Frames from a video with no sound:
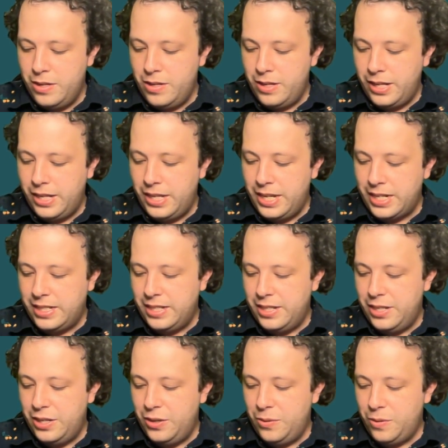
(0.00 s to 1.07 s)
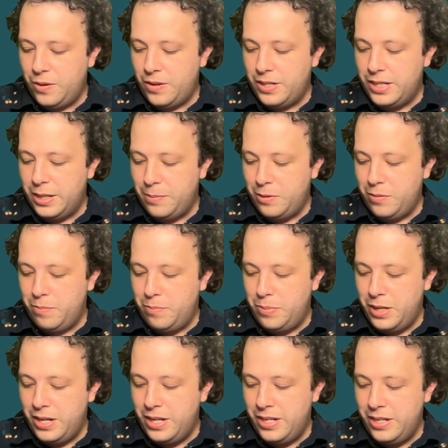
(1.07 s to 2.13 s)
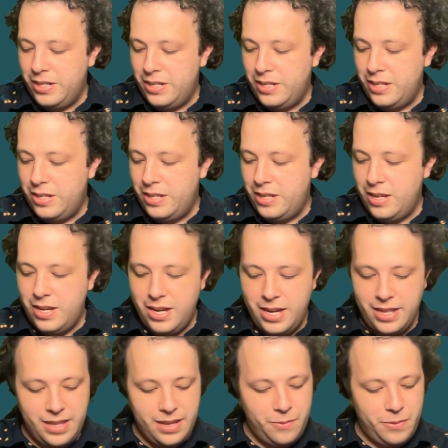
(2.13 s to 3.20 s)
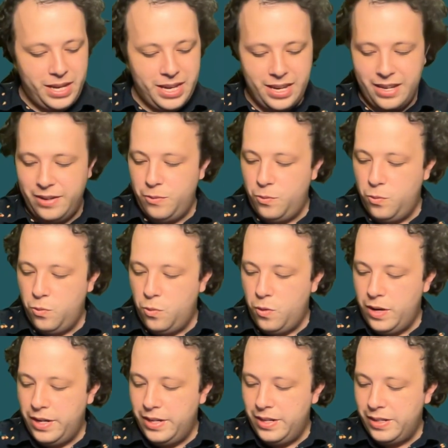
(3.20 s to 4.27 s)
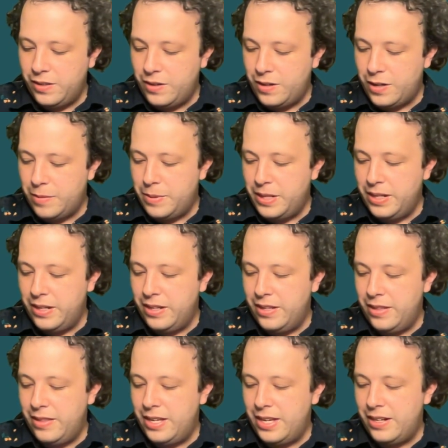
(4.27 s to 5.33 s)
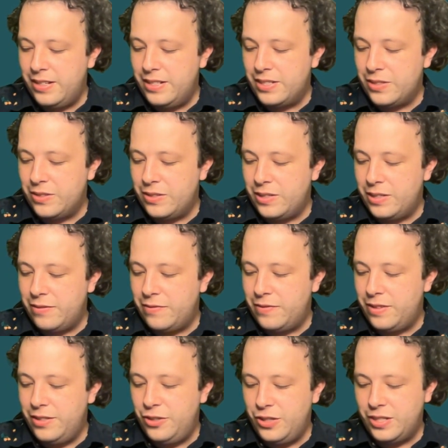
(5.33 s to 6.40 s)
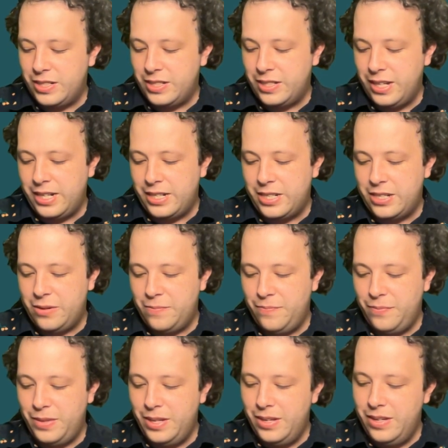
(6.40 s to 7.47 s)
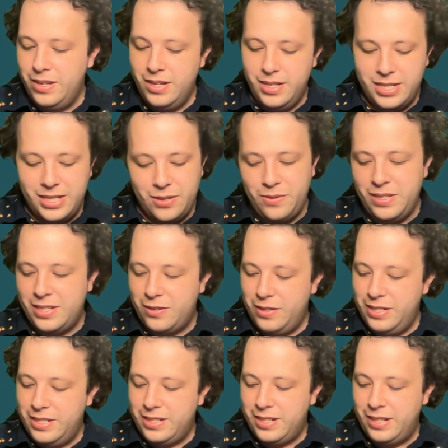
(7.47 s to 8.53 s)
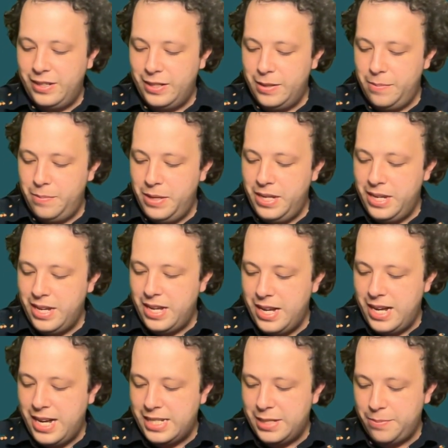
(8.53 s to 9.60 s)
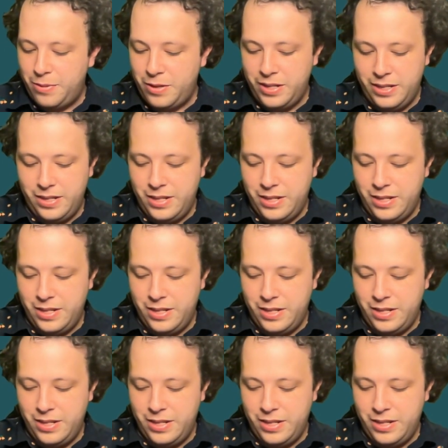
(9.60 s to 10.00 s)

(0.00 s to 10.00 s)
connected to our double bond, and then we had one carbon that is off just like so. So this is going to be aspirin,